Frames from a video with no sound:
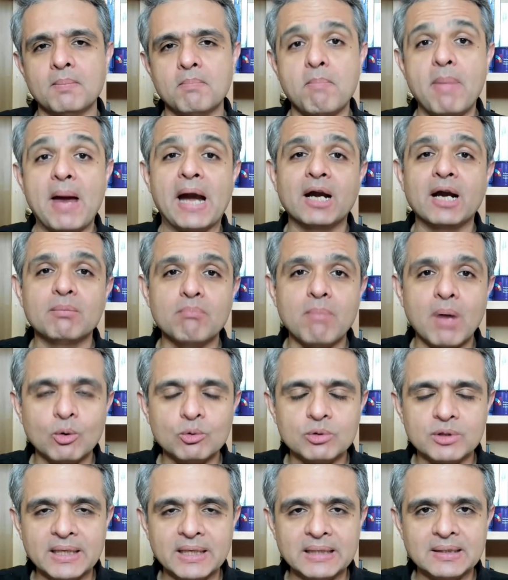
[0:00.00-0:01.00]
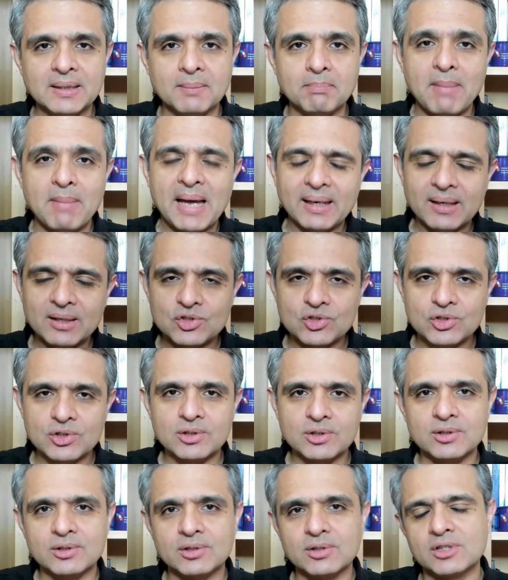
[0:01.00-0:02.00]
bad-mouthing the
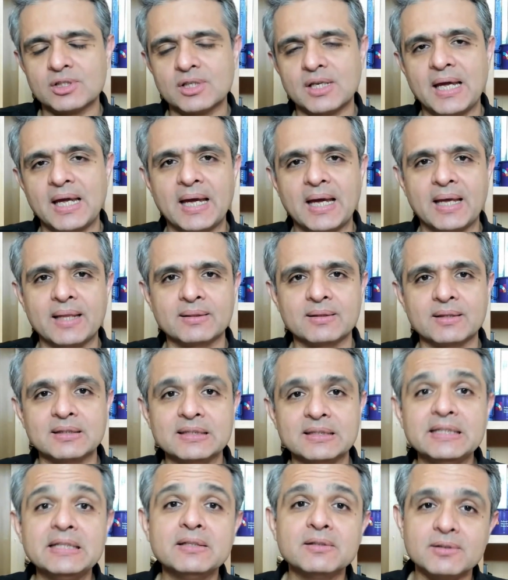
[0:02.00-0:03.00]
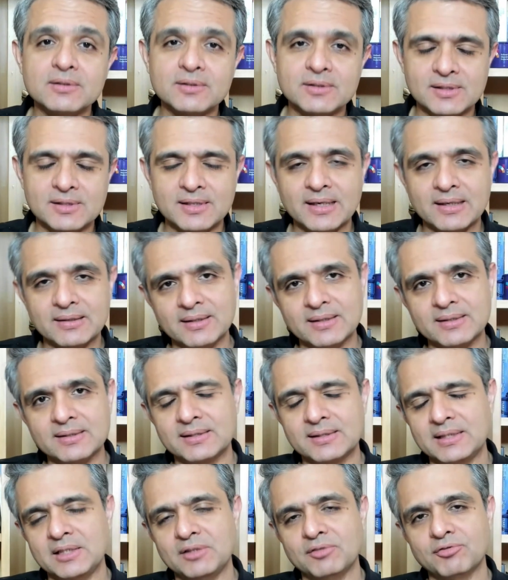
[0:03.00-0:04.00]
managers and the leaders that they
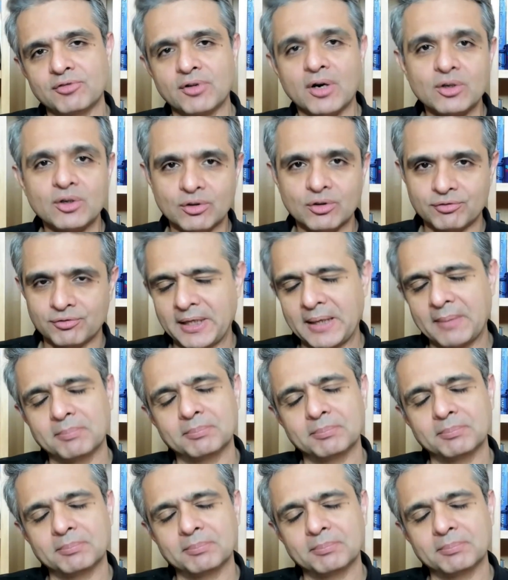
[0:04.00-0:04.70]
see in front of them.